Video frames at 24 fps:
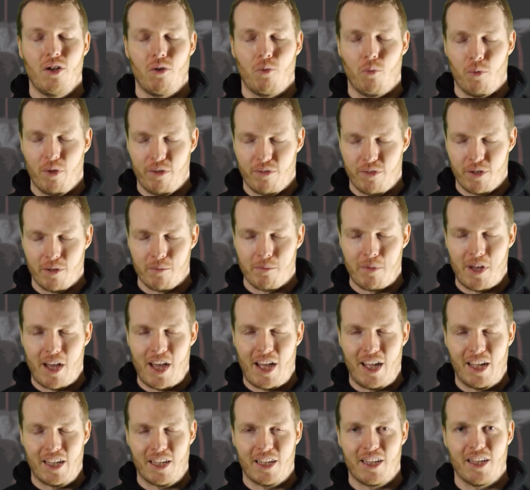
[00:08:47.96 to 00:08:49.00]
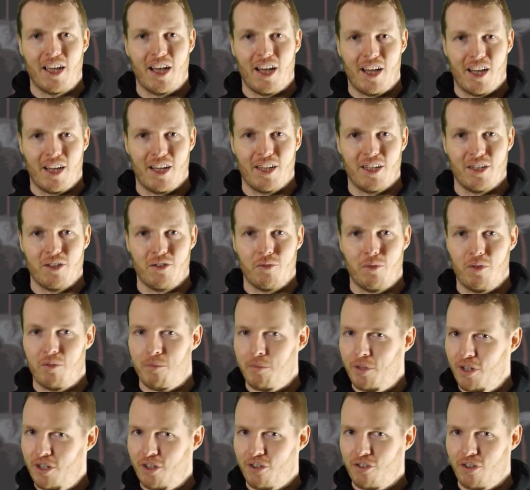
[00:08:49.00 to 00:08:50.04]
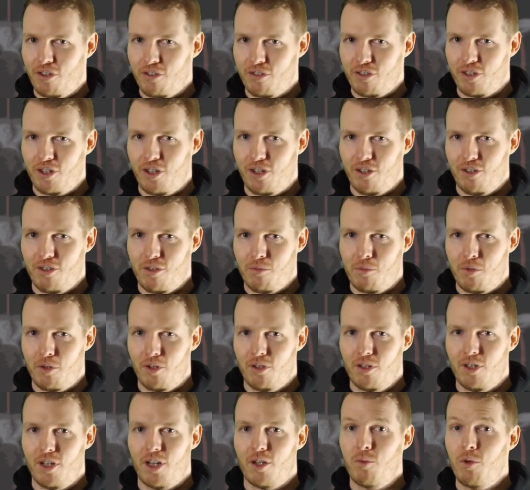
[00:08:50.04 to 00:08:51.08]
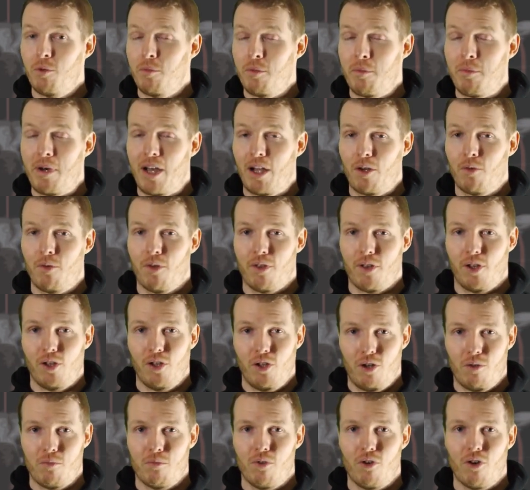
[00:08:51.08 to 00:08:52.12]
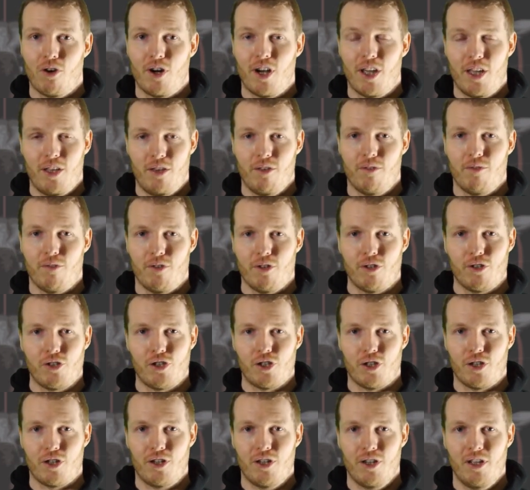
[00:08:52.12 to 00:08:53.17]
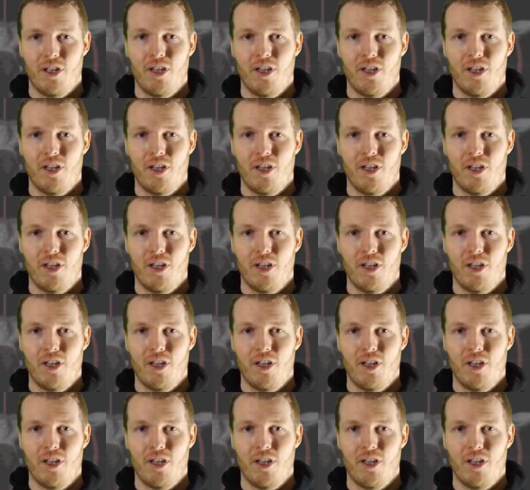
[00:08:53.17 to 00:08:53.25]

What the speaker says: We've come back and we've made ourselves accountable, and we'll be back with a lot more in the future.